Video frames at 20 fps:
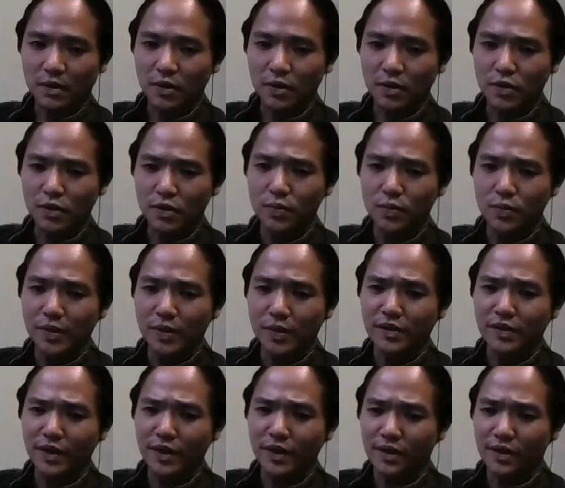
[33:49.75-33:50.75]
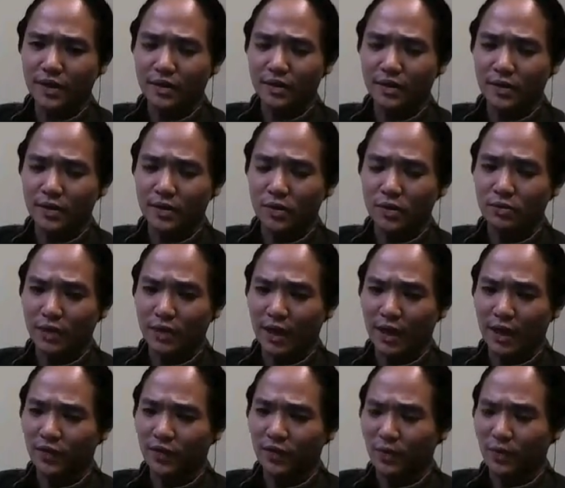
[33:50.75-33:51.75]
So by scaling down, you don't
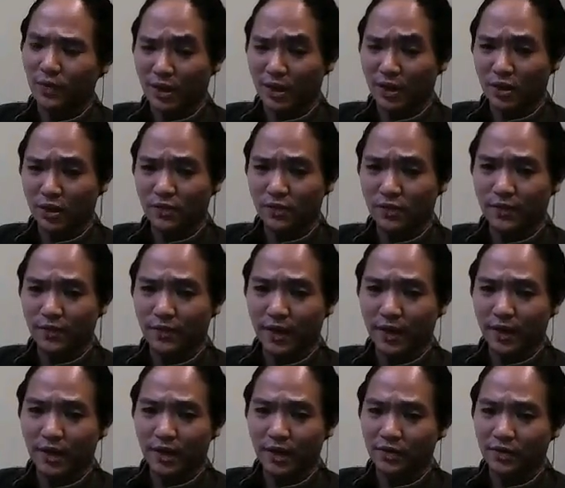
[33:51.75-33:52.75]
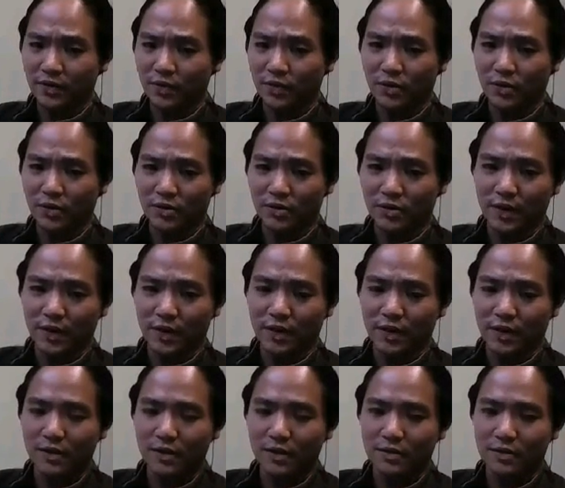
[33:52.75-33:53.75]
really have to make a new file, a smaller
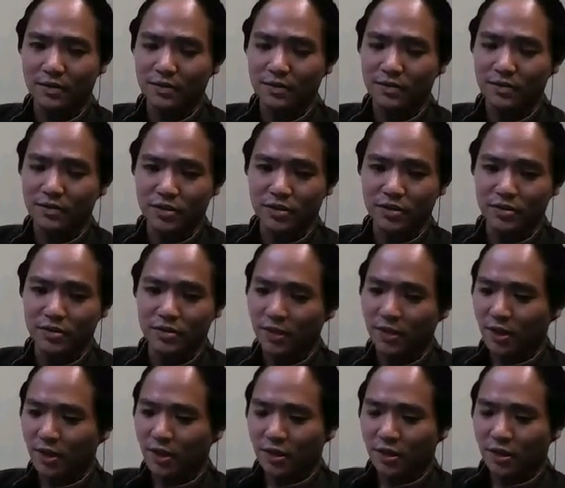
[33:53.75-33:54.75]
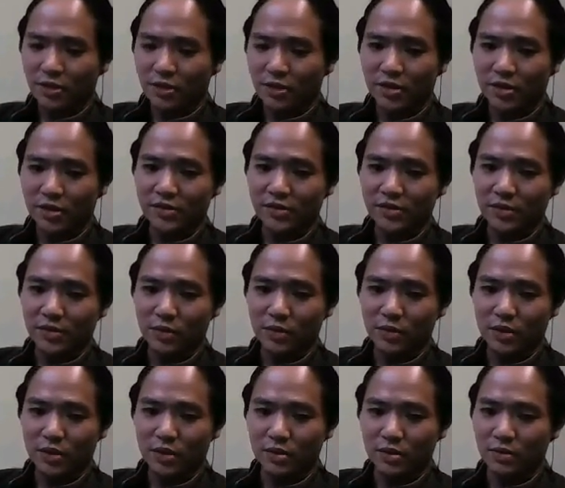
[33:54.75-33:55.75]
file. No, you can just
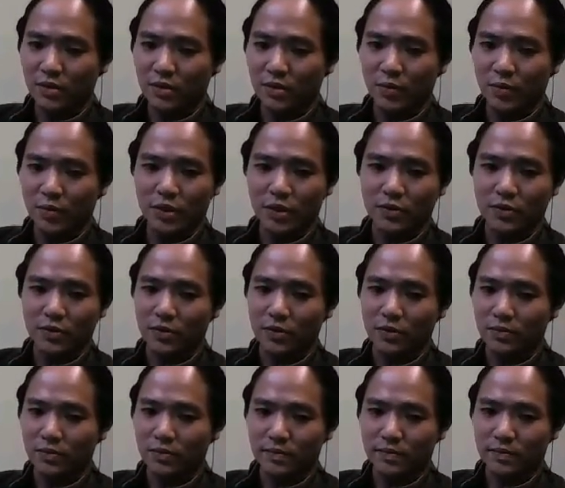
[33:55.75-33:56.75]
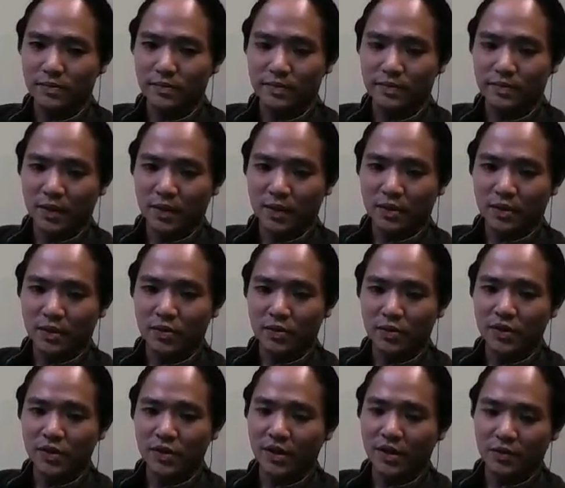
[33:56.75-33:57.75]
simply open your
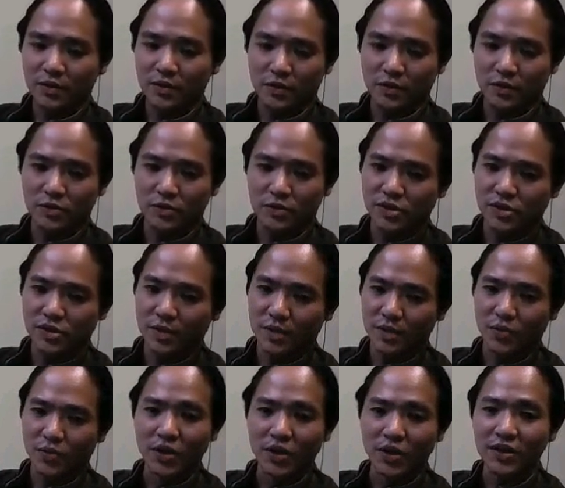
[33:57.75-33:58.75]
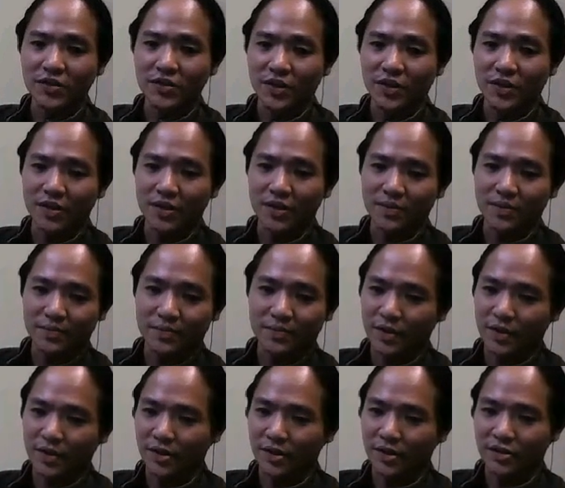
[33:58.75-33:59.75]
design in Photoshop or InDesign
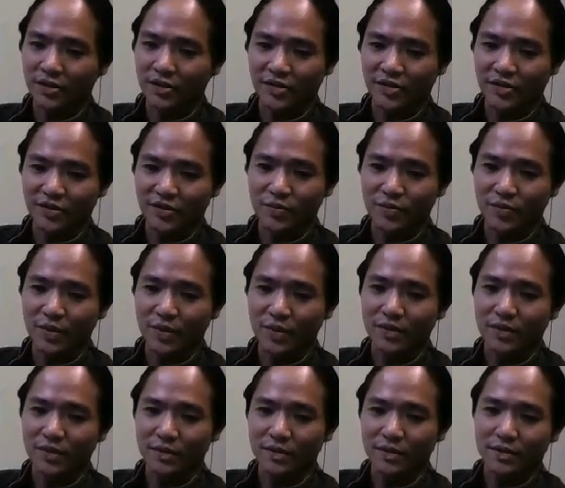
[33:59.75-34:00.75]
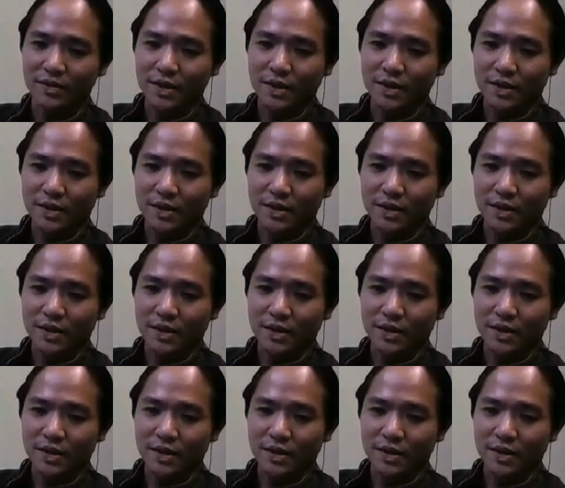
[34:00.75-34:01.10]
and just zoom out.